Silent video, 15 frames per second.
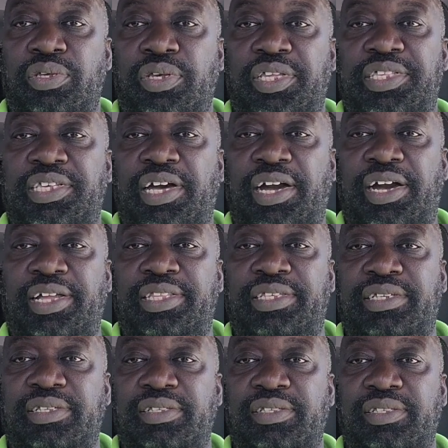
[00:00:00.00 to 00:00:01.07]
It's hot,
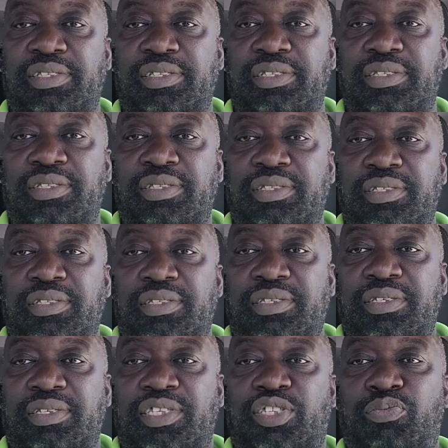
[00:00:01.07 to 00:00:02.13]

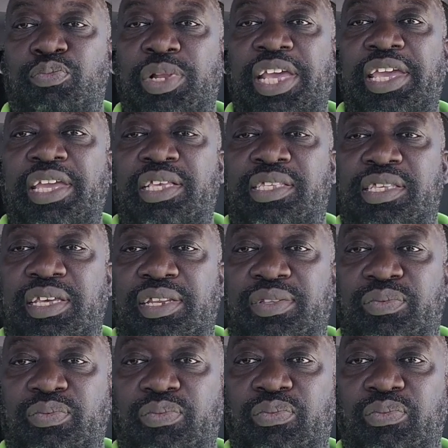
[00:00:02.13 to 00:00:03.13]
it's blazing.